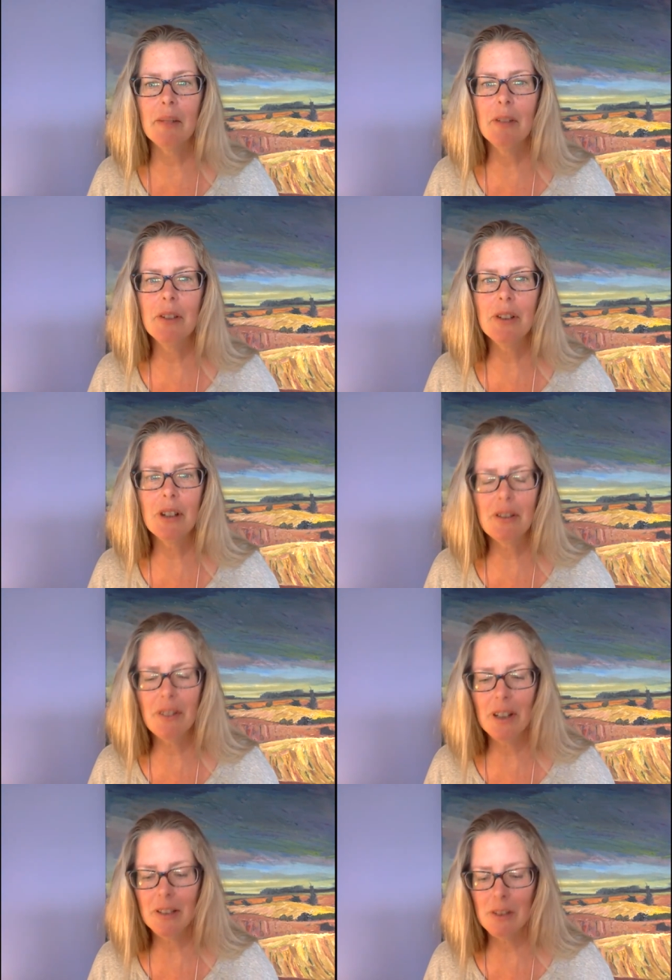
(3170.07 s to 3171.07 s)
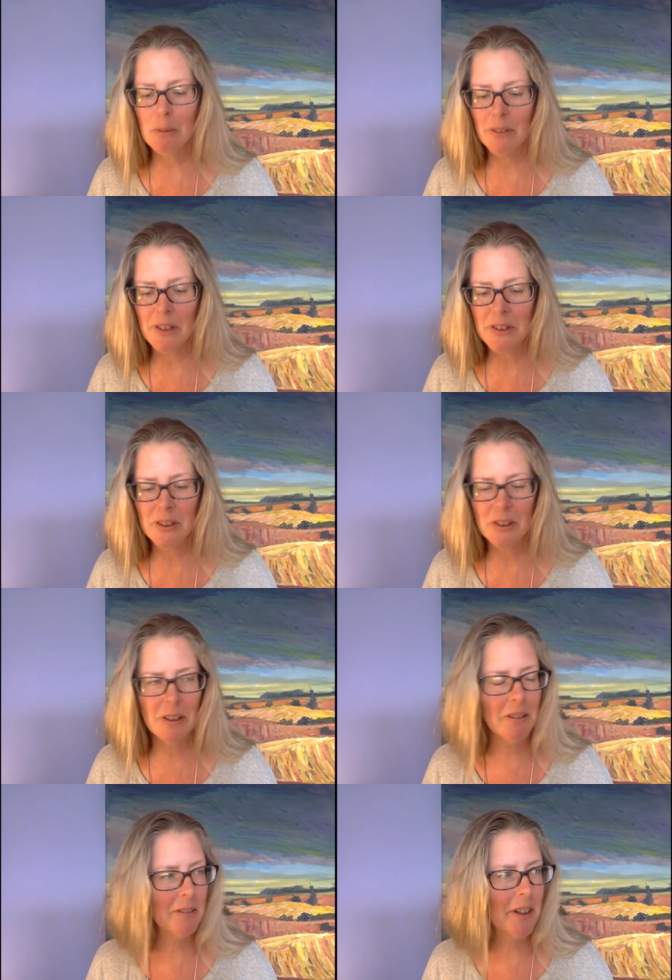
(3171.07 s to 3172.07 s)
If you're terrified of your
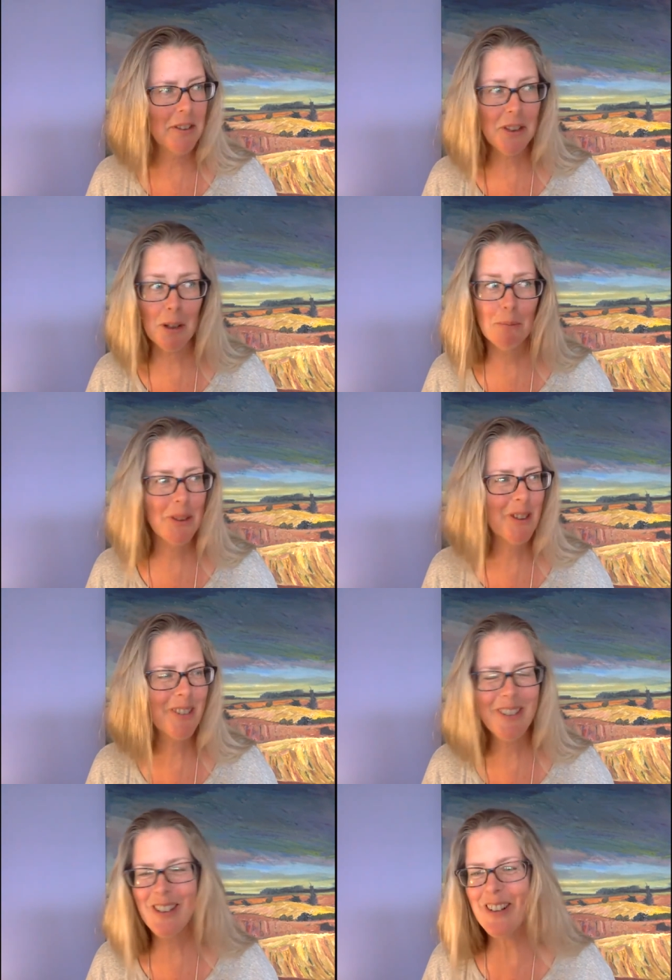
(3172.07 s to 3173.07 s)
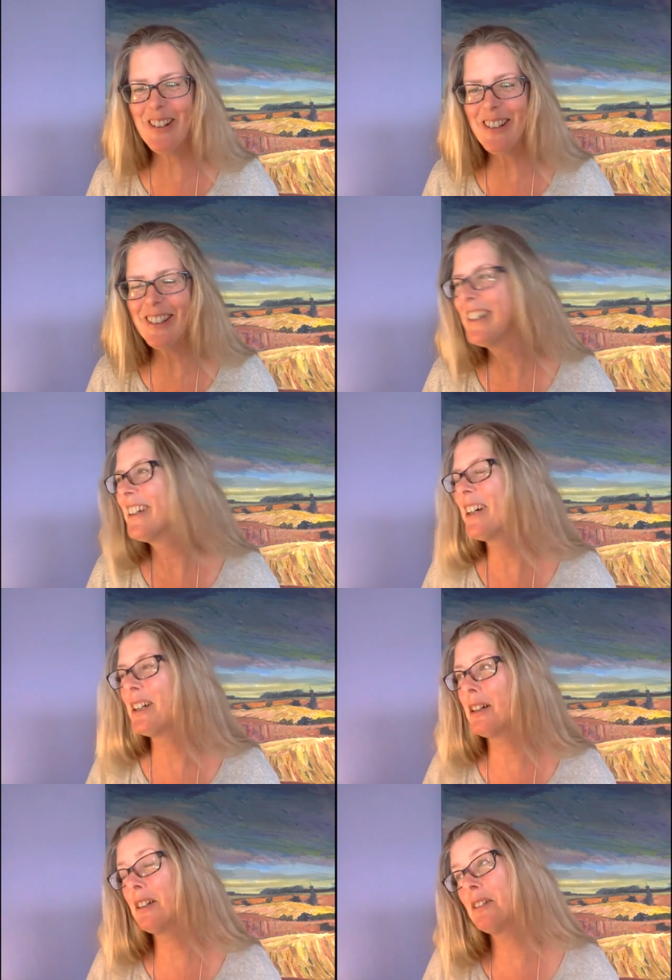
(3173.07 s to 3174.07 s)
professor, and some students are,
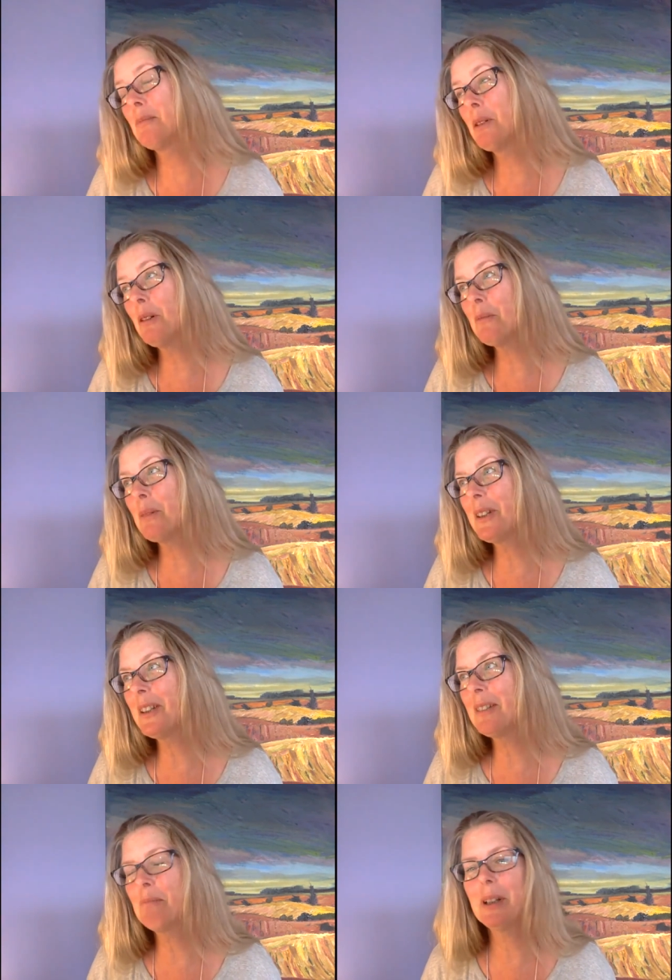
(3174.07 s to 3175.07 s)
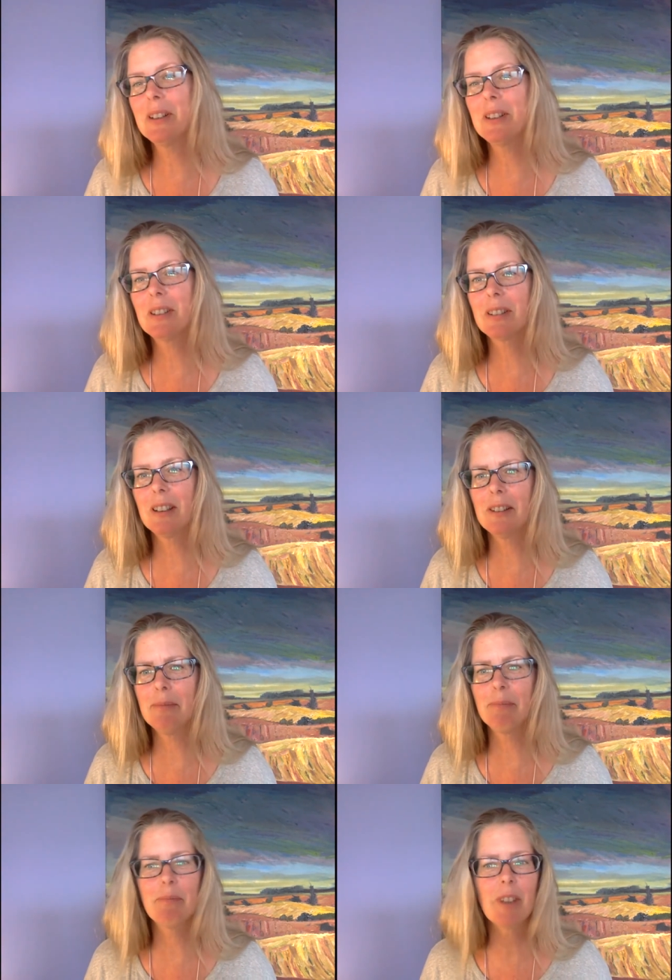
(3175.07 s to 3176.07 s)
I hope you won't be, but
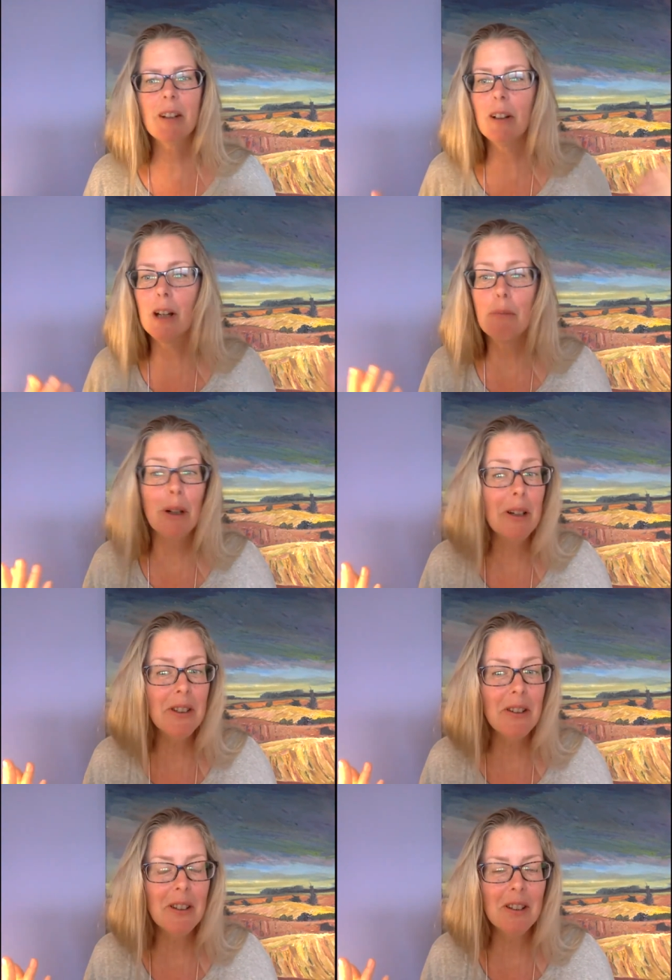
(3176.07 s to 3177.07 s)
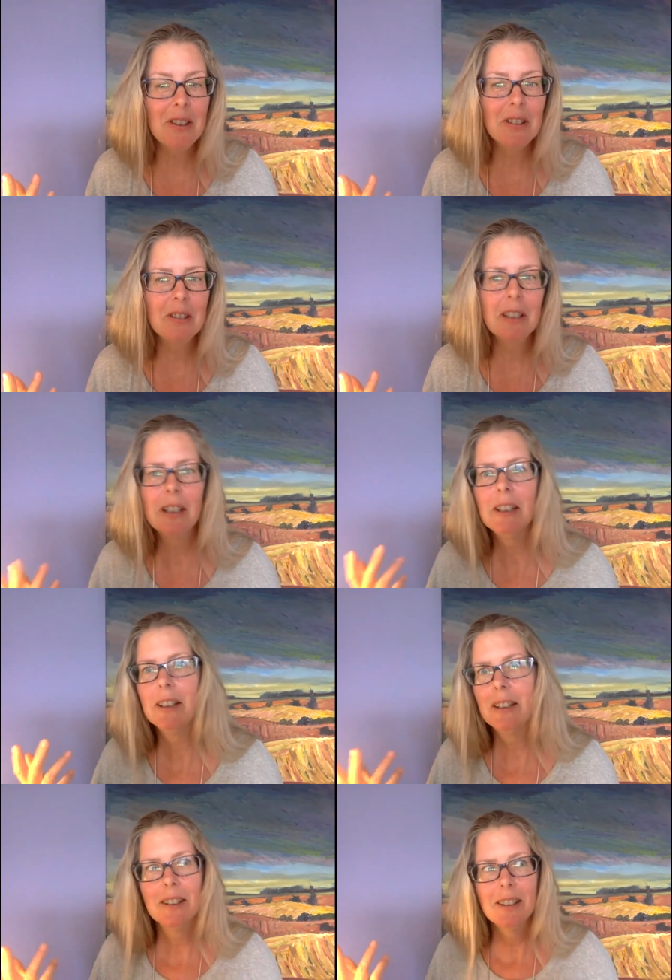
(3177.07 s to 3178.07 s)
your librarians are there too.
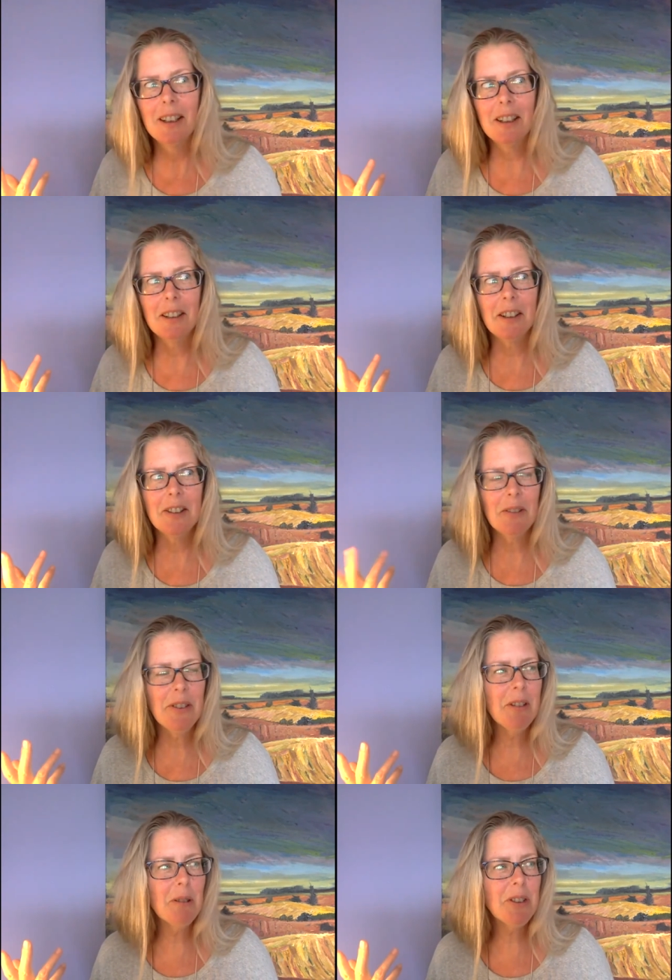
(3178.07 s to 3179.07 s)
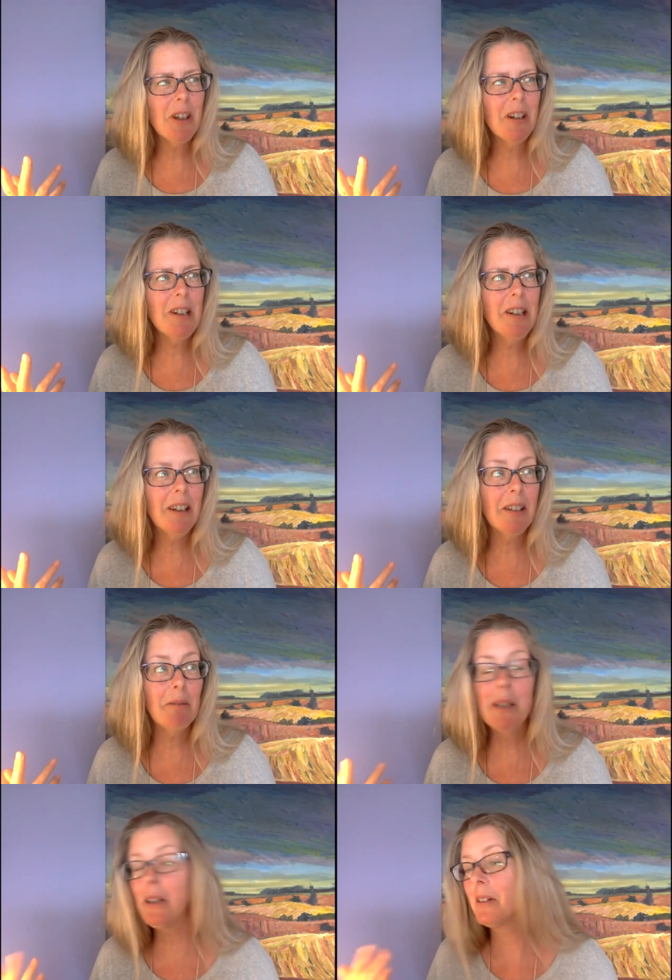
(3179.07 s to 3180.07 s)
I don't think we're scary, and
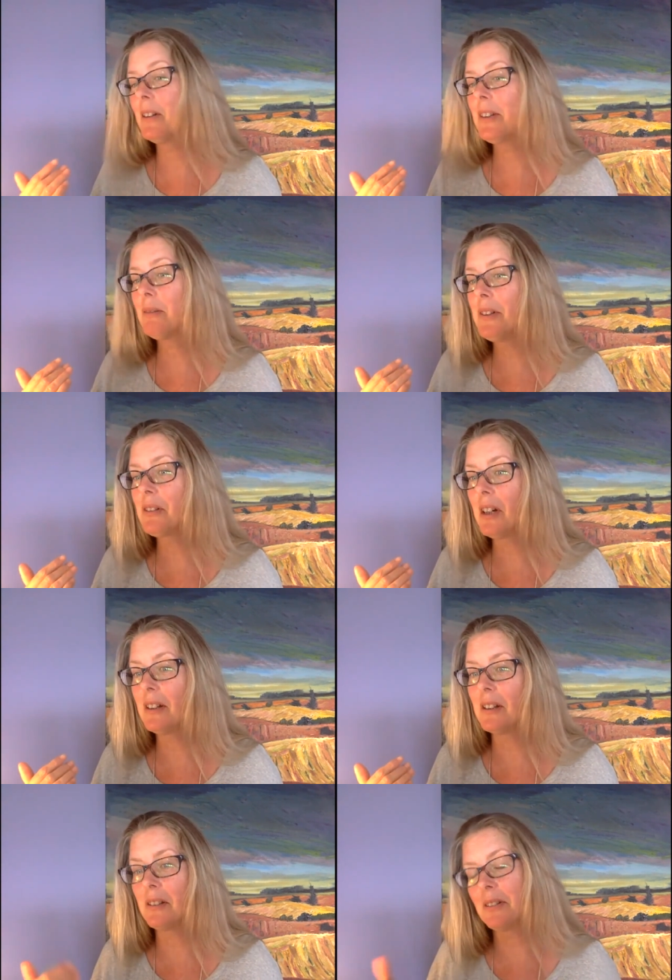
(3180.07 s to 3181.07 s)
we are not the ones grading you.